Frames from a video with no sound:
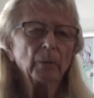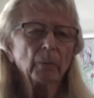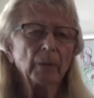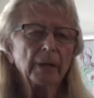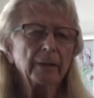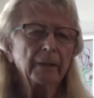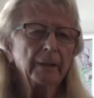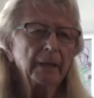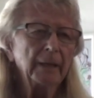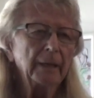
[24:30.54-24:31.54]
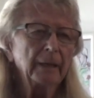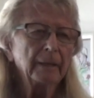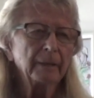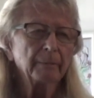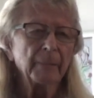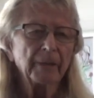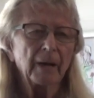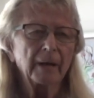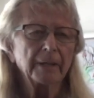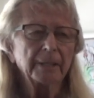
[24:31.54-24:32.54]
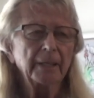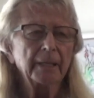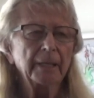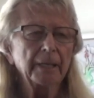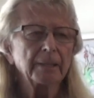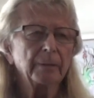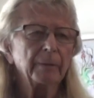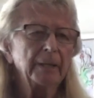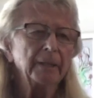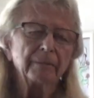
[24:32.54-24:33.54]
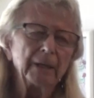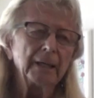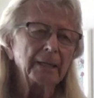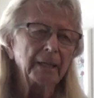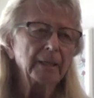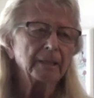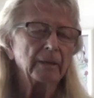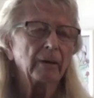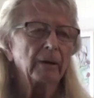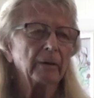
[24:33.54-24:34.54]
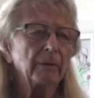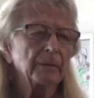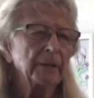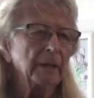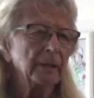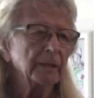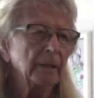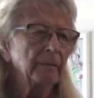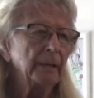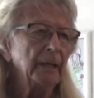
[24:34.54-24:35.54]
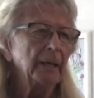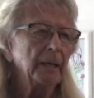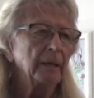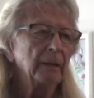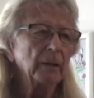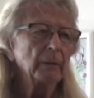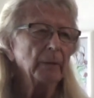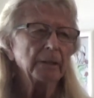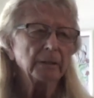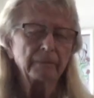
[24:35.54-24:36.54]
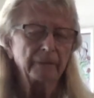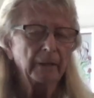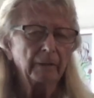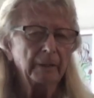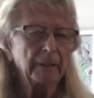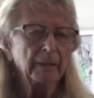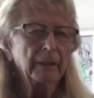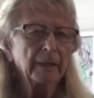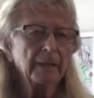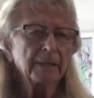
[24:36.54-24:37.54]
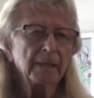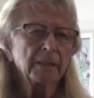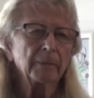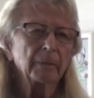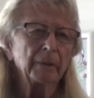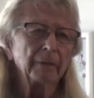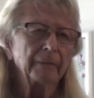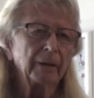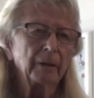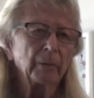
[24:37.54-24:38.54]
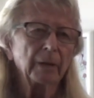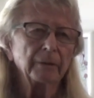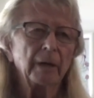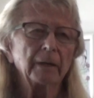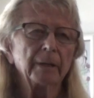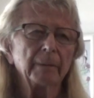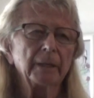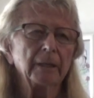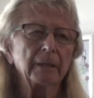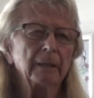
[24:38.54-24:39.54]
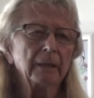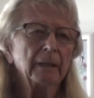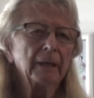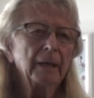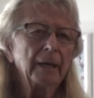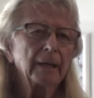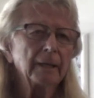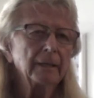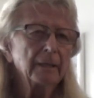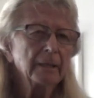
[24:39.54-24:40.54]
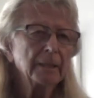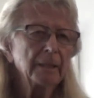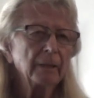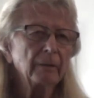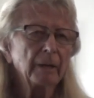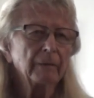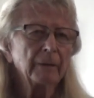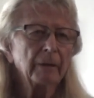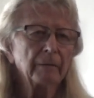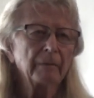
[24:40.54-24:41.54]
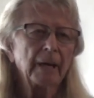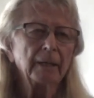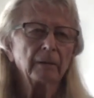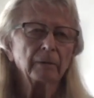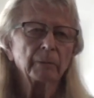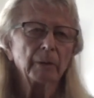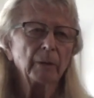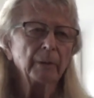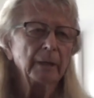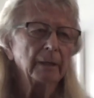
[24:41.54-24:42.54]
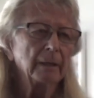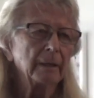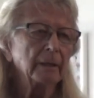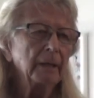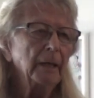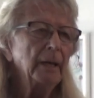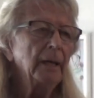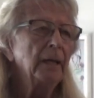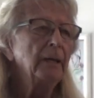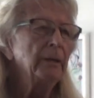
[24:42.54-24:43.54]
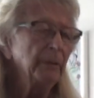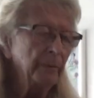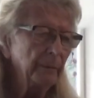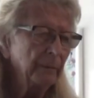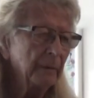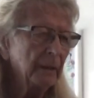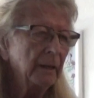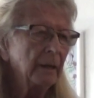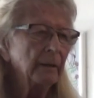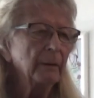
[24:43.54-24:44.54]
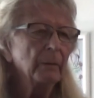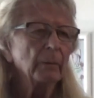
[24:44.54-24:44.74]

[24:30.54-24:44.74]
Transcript: with the mythology, the history, divinities, and all those things of India, which is very accessible and very well documented, and still a very vital, growing uh, Hindu uh,